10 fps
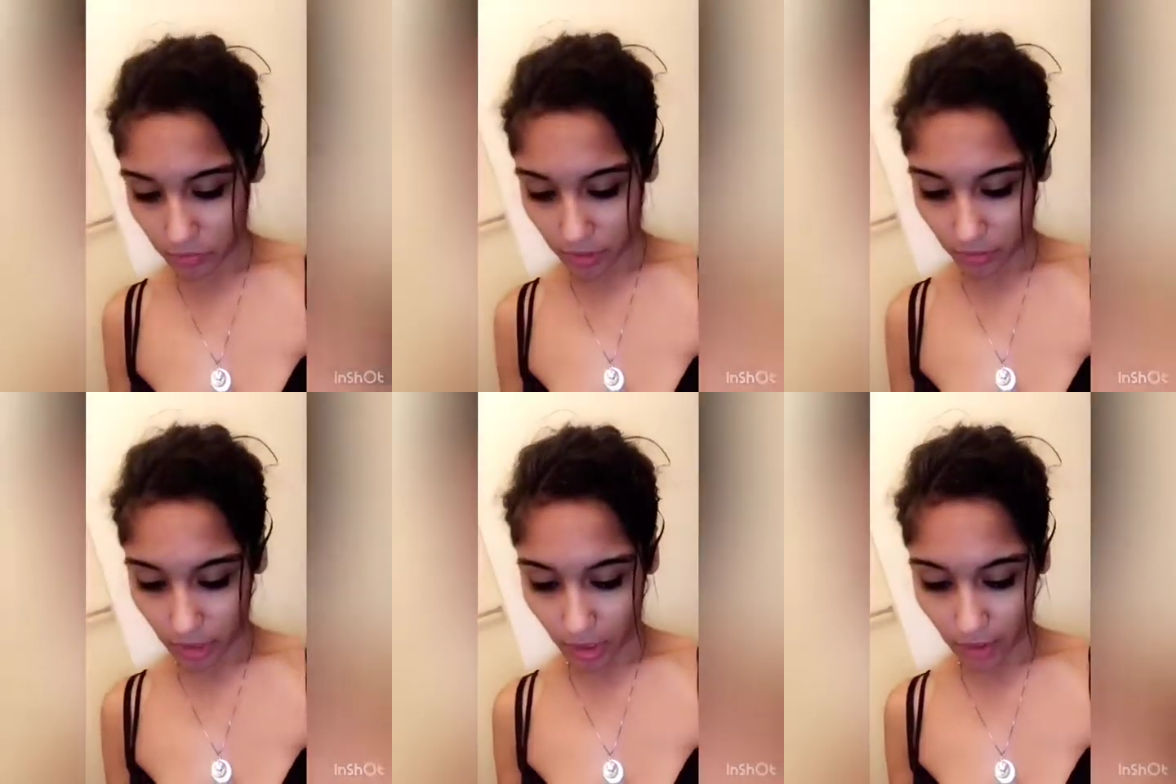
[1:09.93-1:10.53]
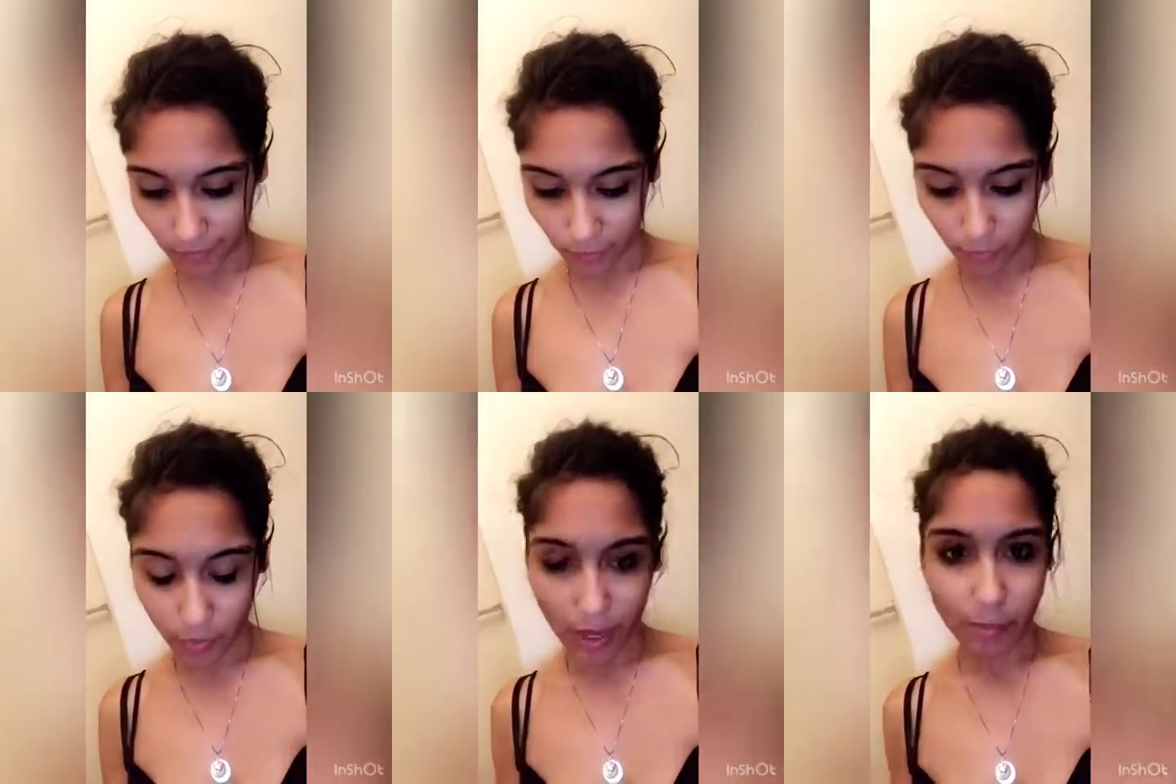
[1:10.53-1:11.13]
It's been in
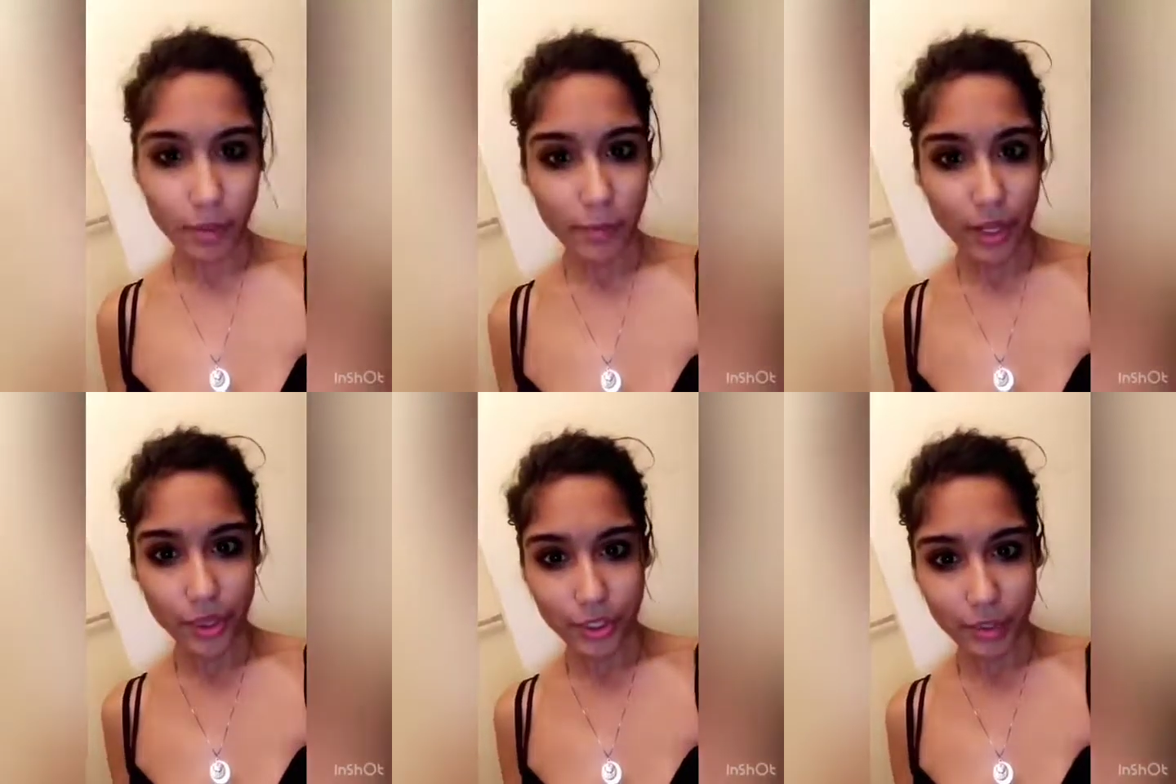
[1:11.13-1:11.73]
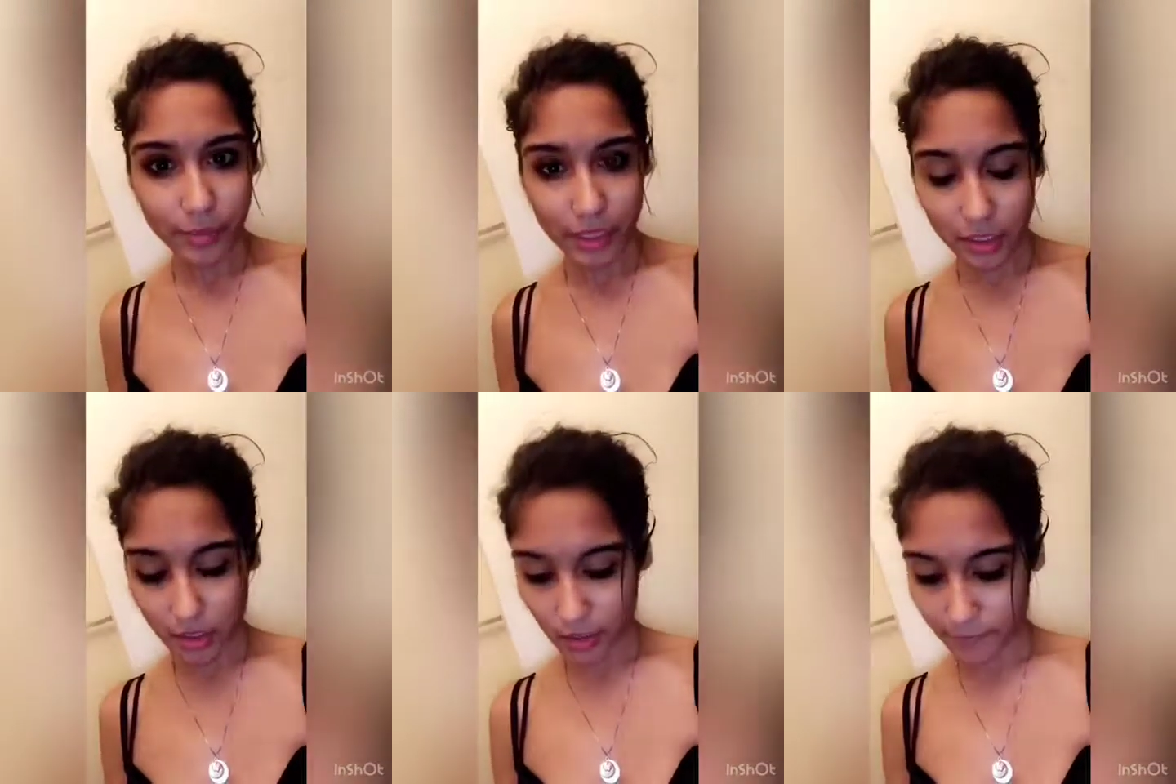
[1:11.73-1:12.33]
for probably about 30
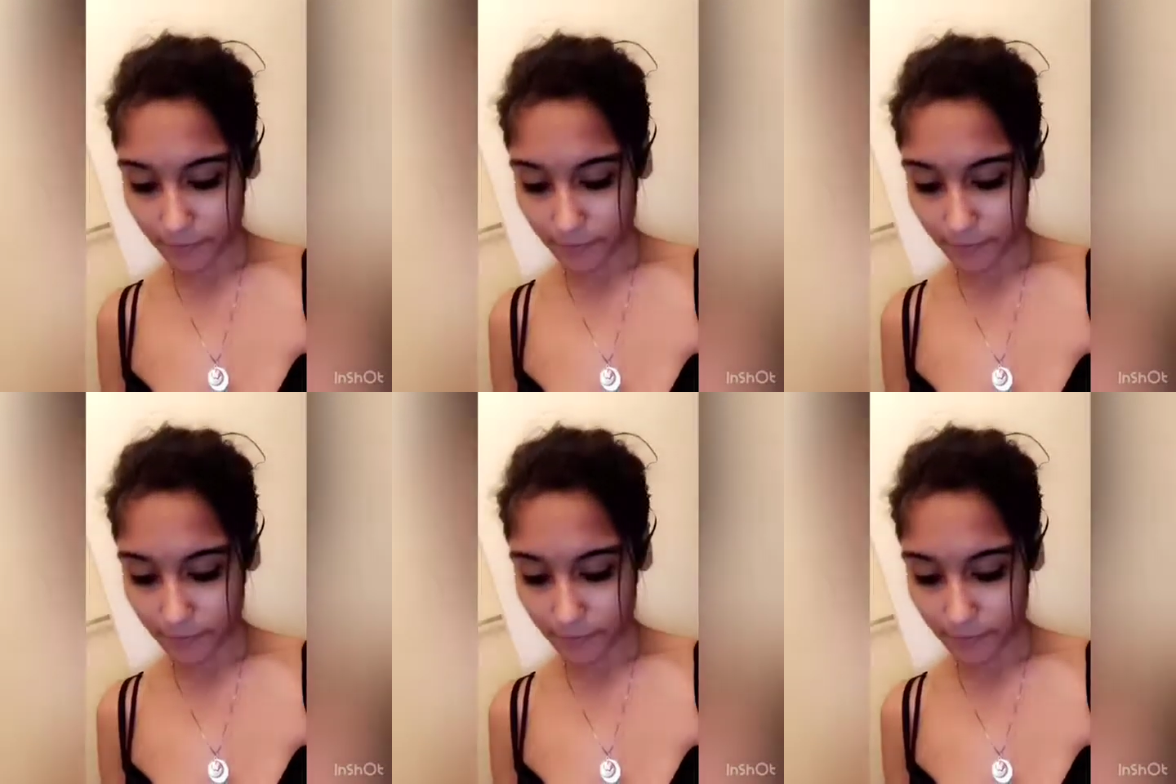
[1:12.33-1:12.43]
minutes.